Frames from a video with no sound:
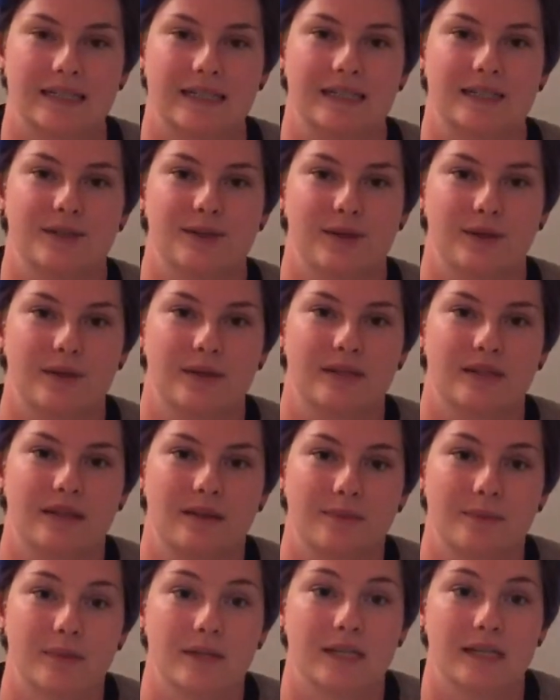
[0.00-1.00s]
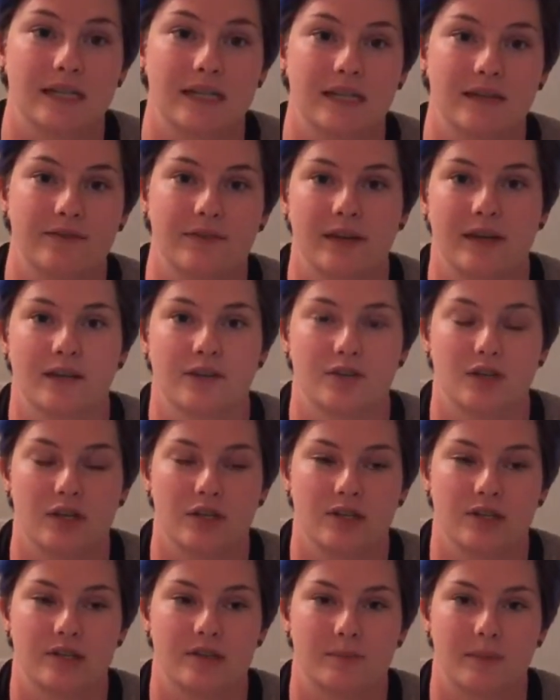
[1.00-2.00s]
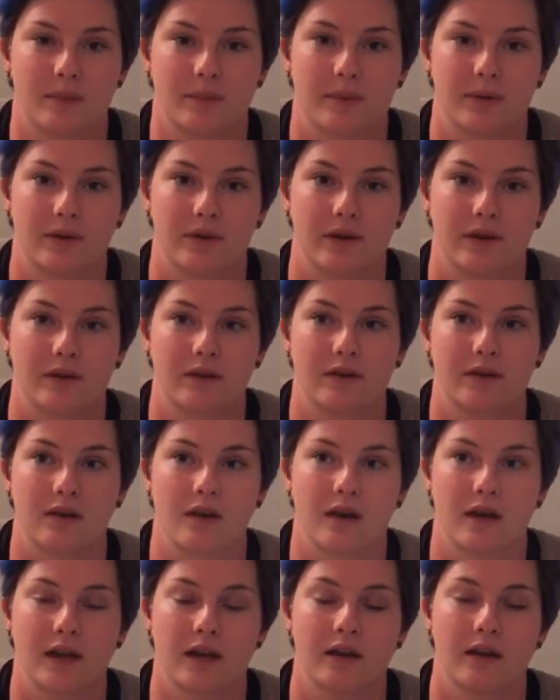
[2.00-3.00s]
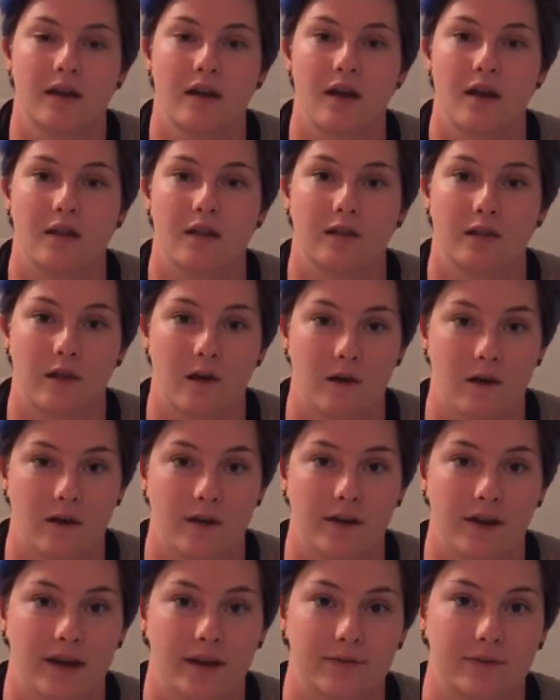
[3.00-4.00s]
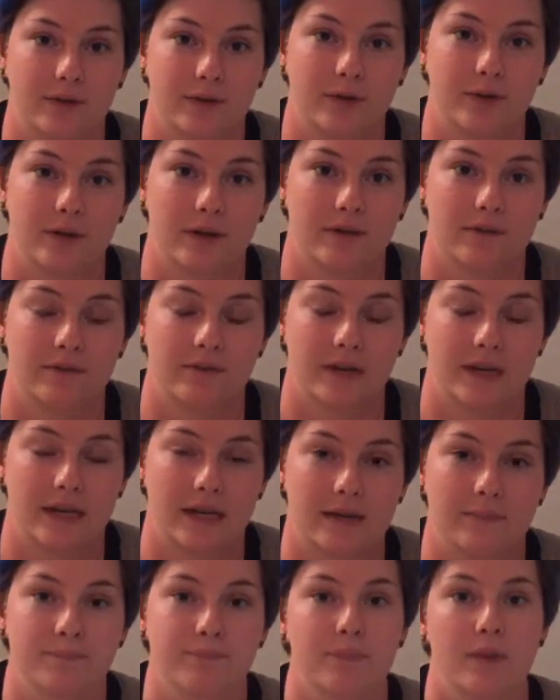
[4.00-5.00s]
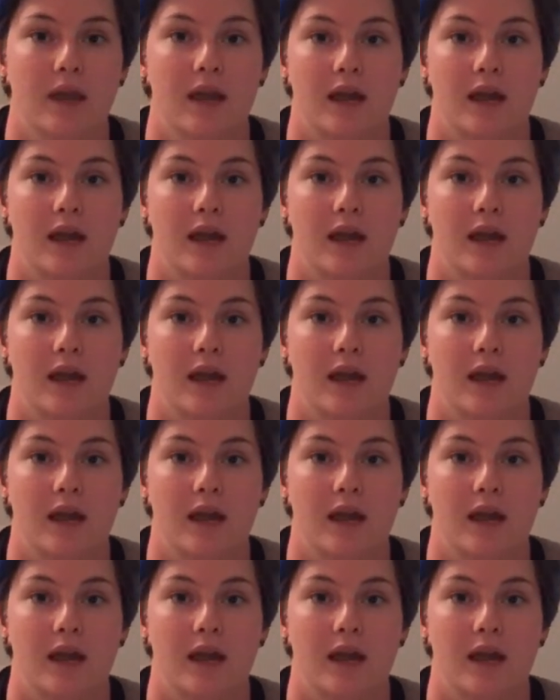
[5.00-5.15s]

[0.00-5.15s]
did notice some significant changes in my period not long after going vegan.